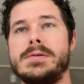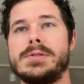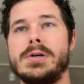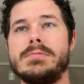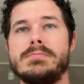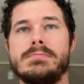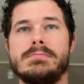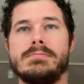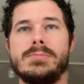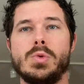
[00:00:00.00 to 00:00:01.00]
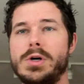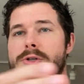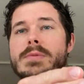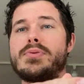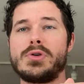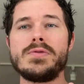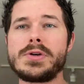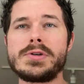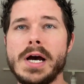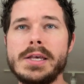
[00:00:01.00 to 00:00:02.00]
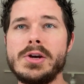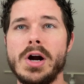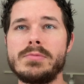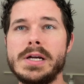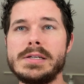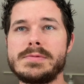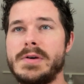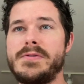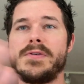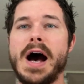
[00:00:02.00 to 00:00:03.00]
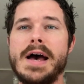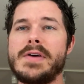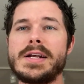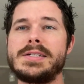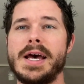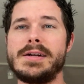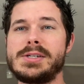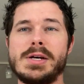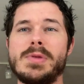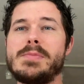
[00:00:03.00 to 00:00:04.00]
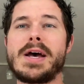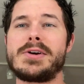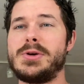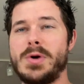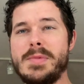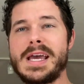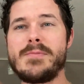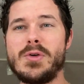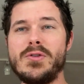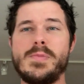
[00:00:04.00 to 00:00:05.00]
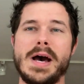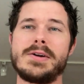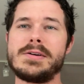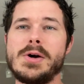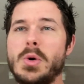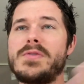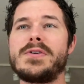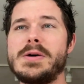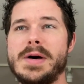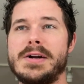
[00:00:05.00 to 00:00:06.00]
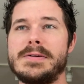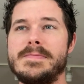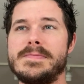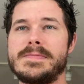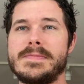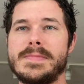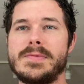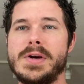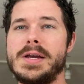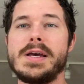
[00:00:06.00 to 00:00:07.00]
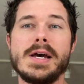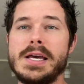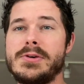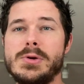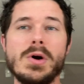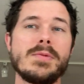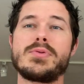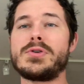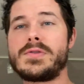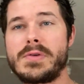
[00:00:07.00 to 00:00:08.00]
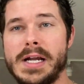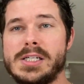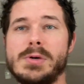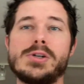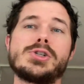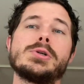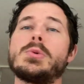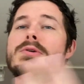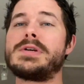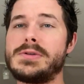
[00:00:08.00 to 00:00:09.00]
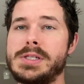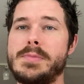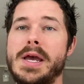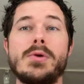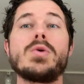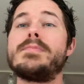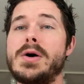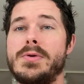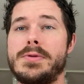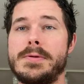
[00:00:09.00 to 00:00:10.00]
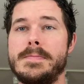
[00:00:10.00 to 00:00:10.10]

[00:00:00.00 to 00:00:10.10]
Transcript: So you want to improve your yucky arm raise from a five out of 10 to something better. You want to make it move better or feel better, right? Either you want to improve the range of motion or you want to reduce the pain or both.